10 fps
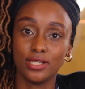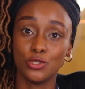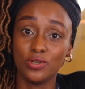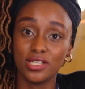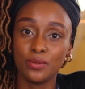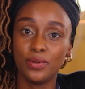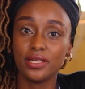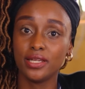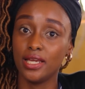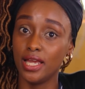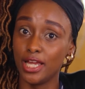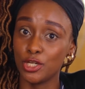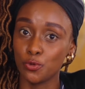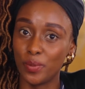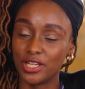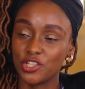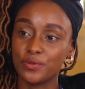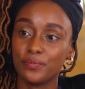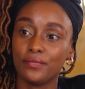to discipline and to punish.